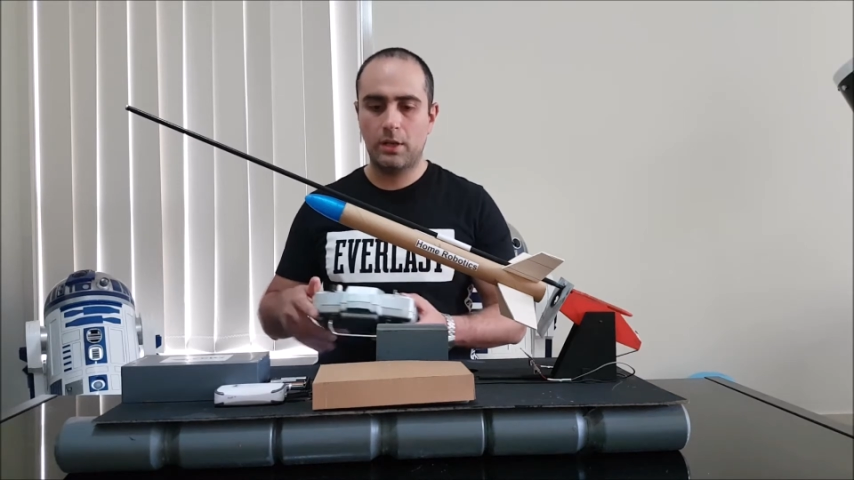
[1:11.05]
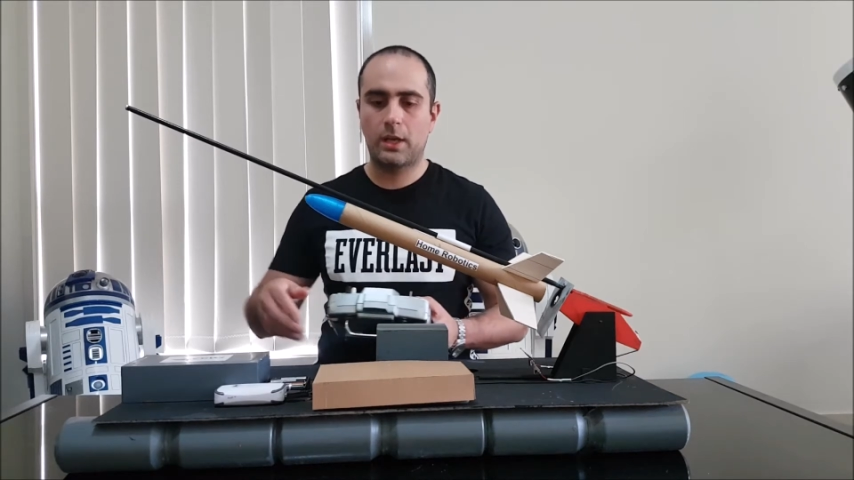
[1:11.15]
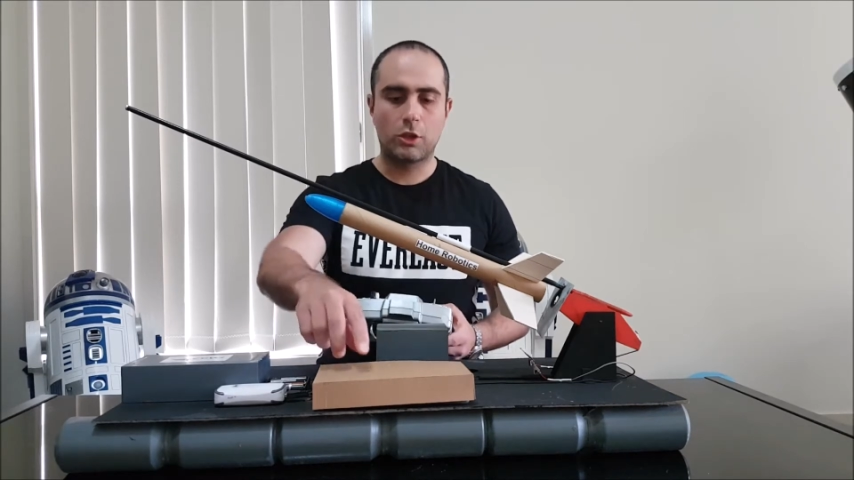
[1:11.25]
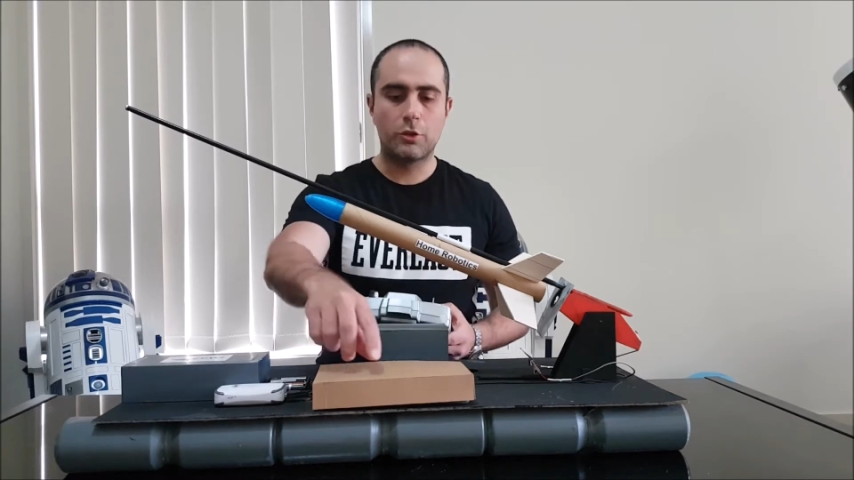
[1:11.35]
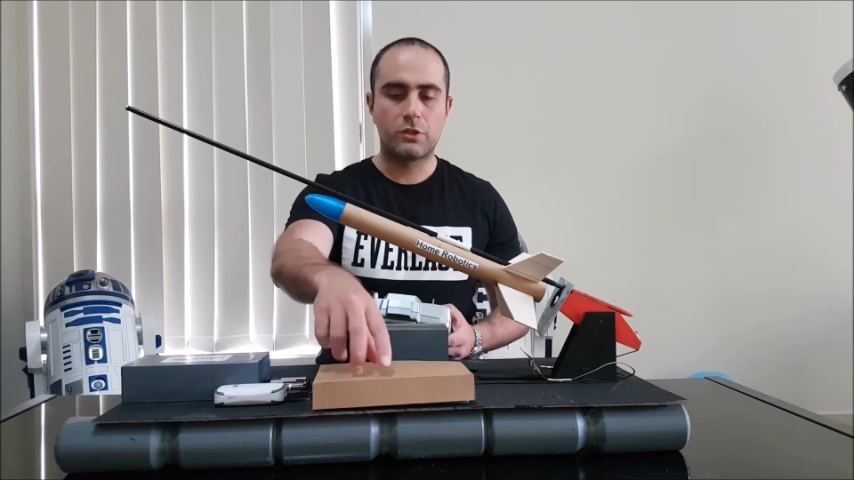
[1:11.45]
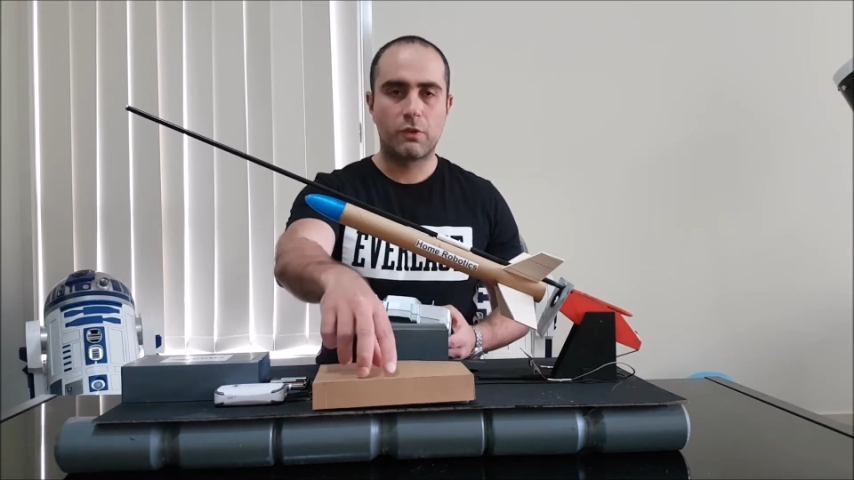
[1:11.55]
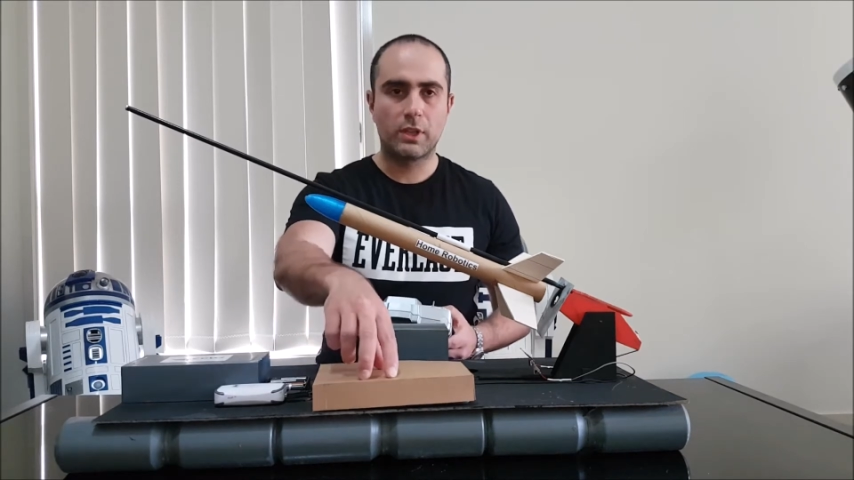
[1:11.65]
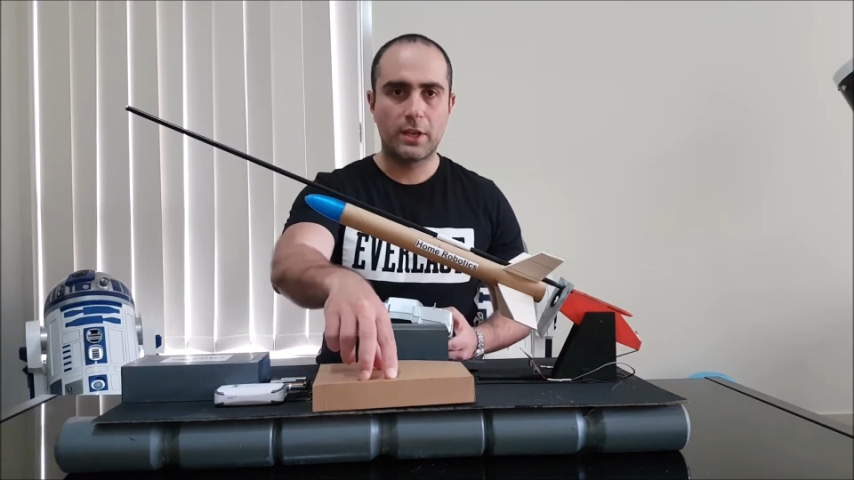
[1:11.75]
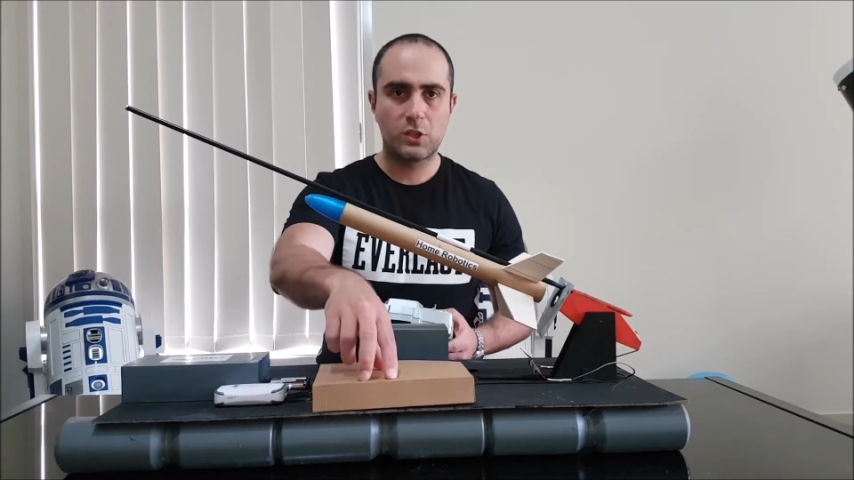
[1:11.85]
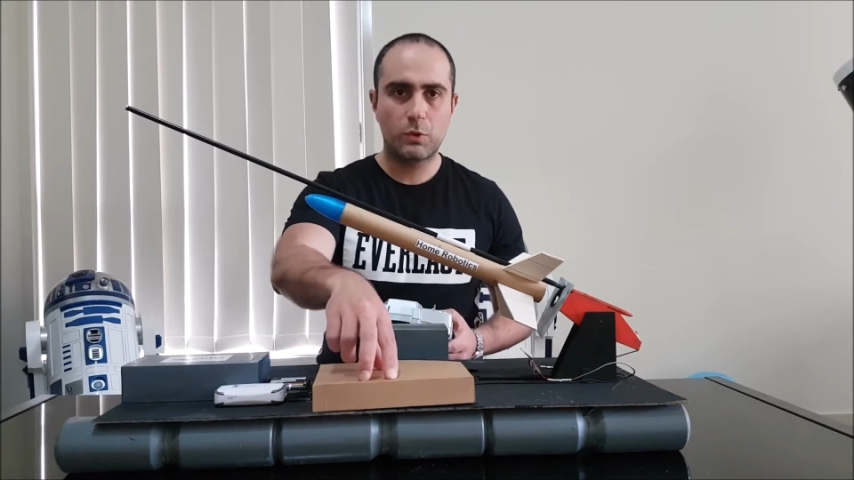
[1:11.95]
and close the
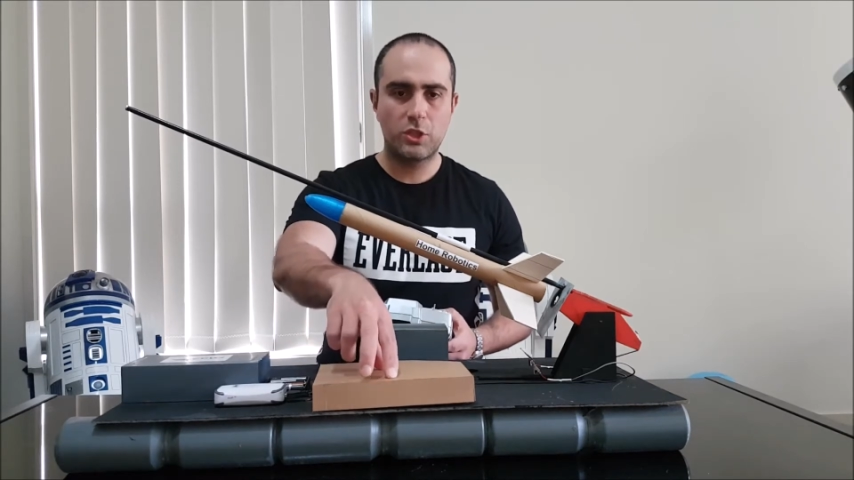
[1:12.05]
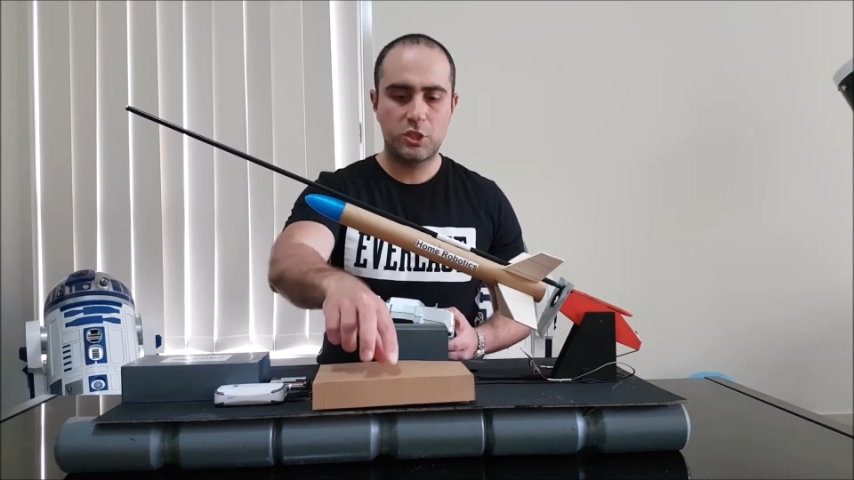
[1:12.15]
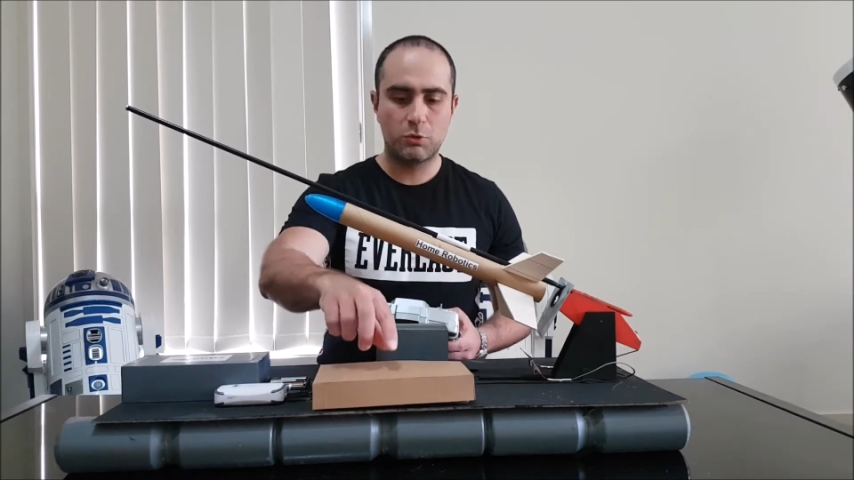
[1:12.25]
relay switch,